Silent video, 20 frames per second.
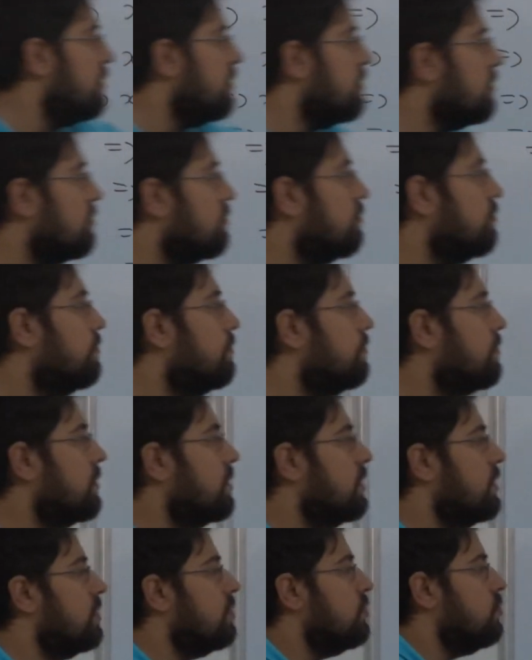is
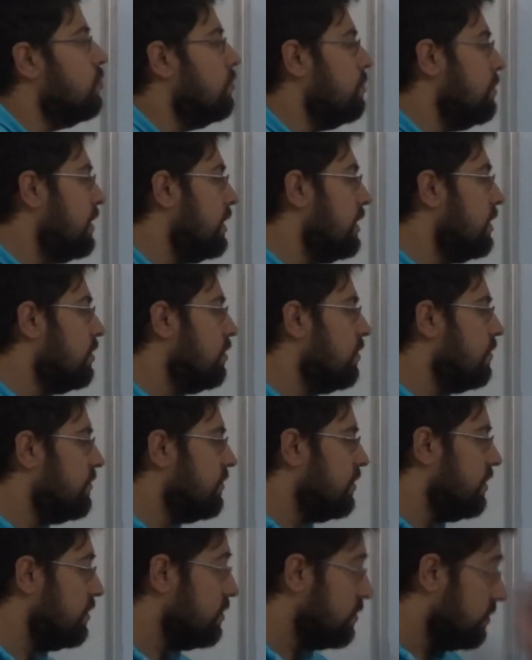the domain
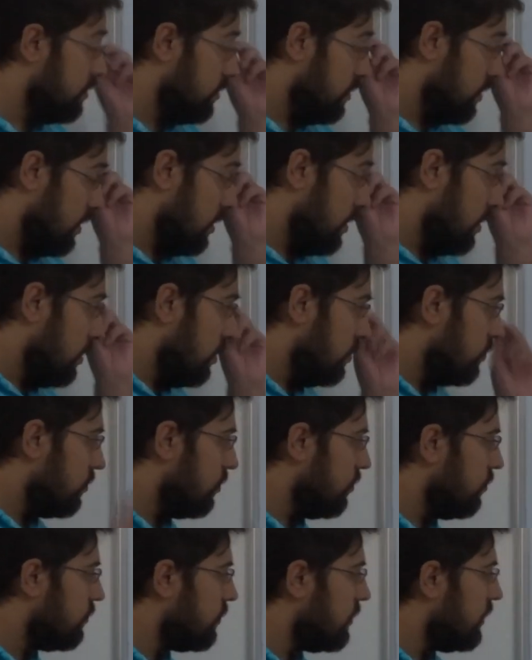of this. So
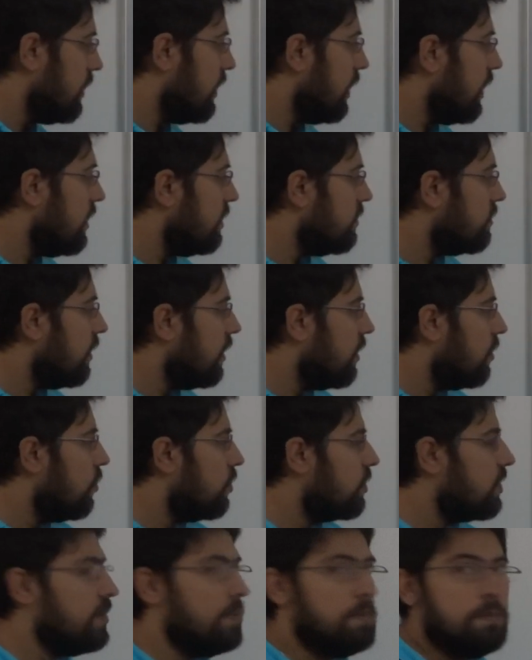you see guys, I
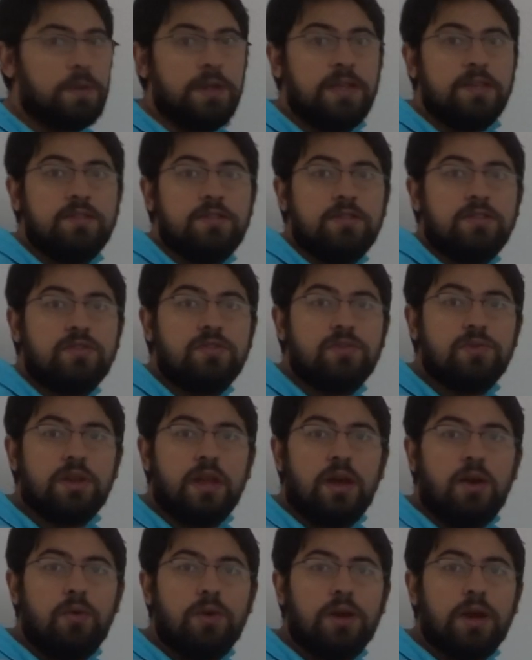got complacent. So
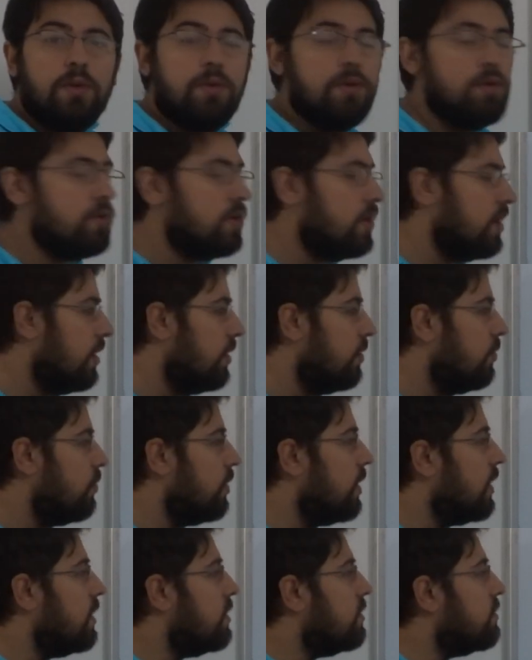now what I want to tell you
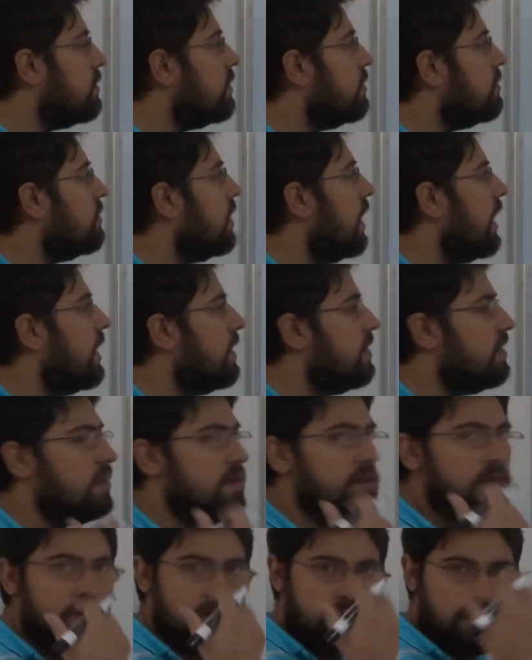guys is that in
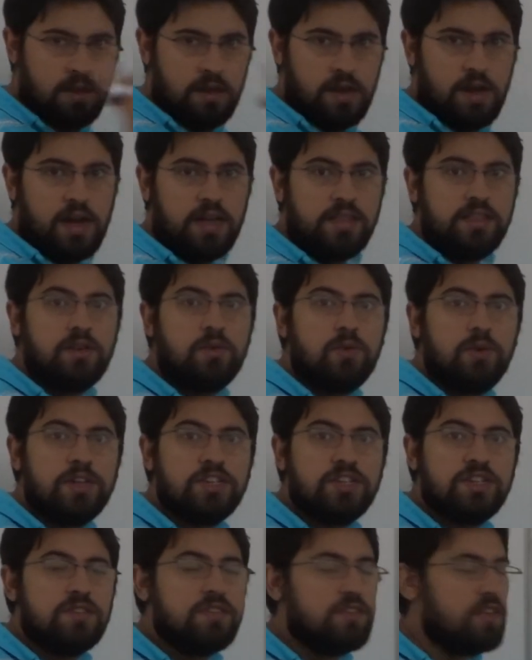the other
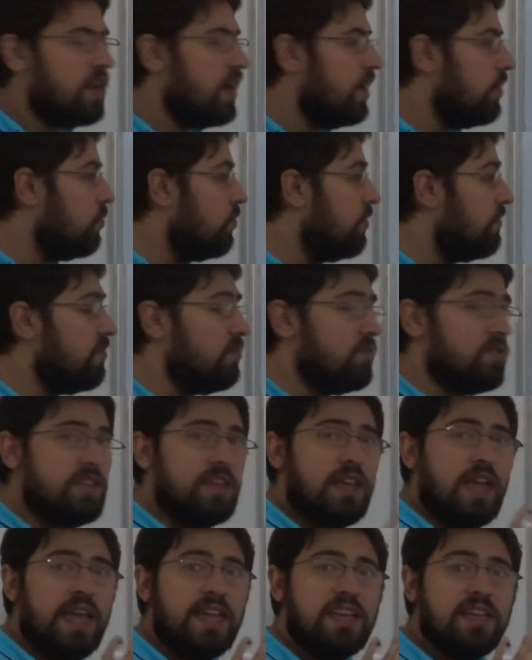questions that I do, if you
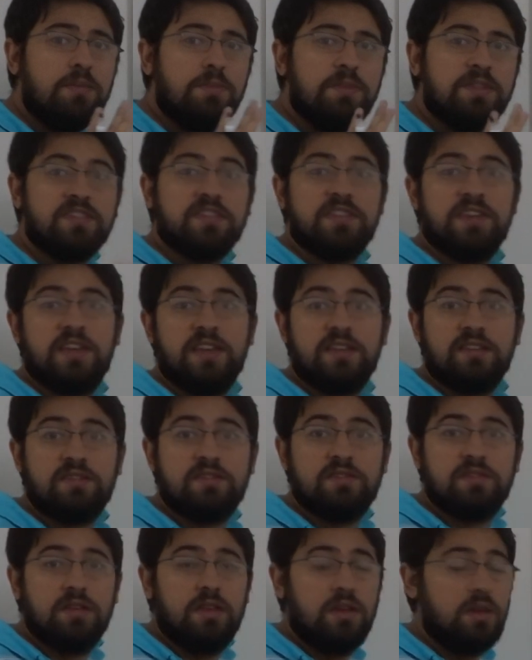see any
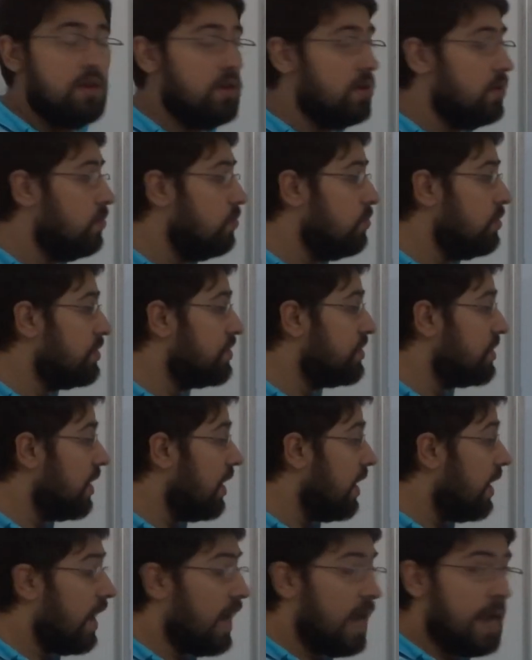mistakes which
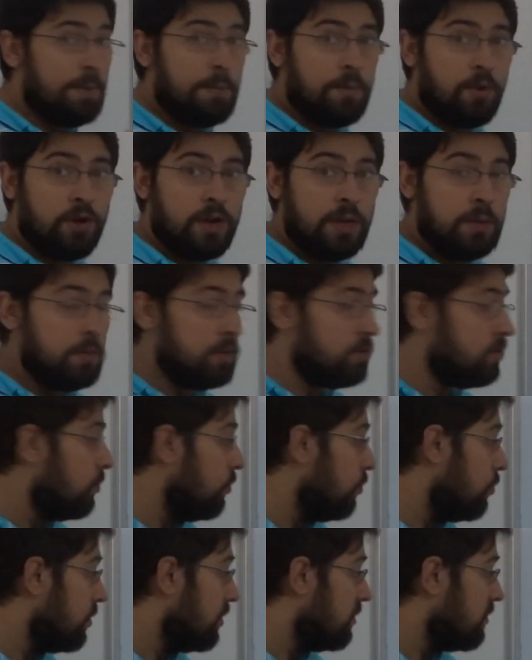I'm not able to
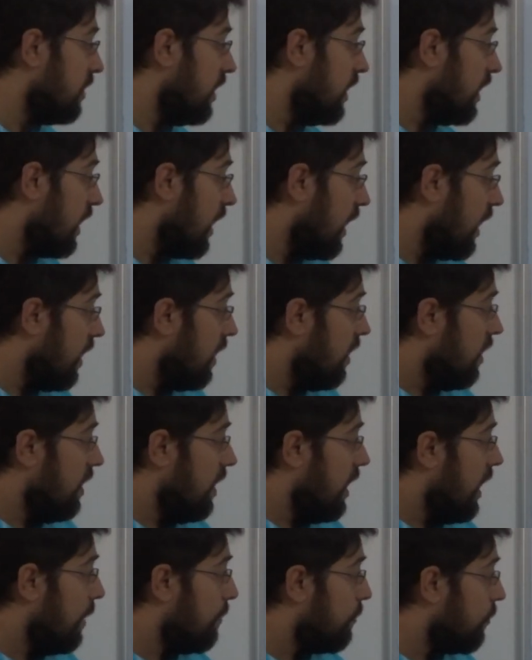notice, like
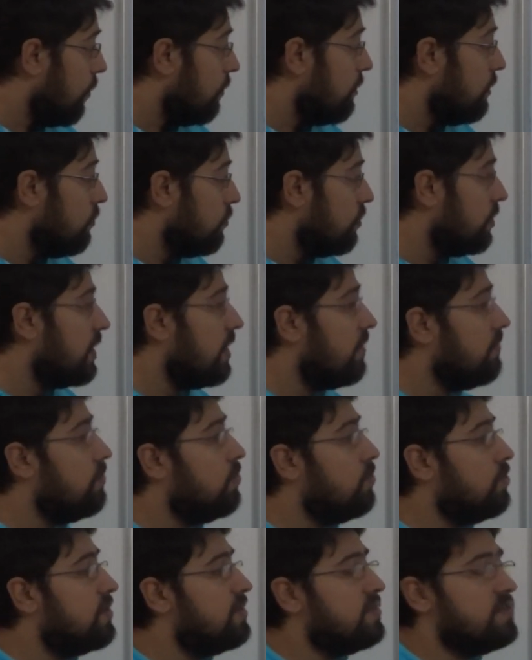I probably wouldn't have
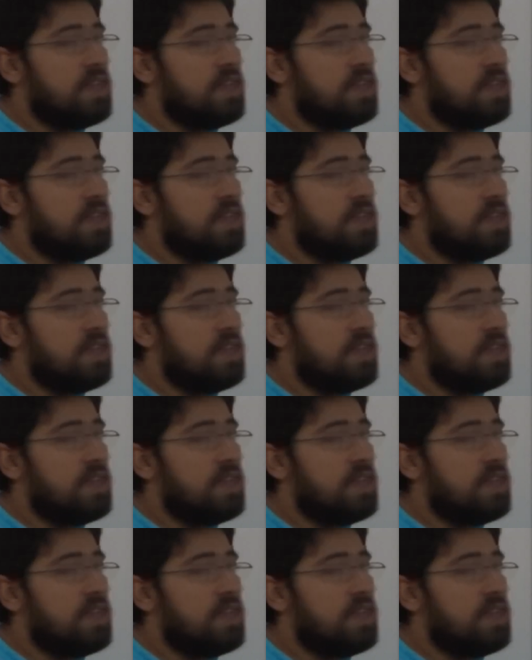noticed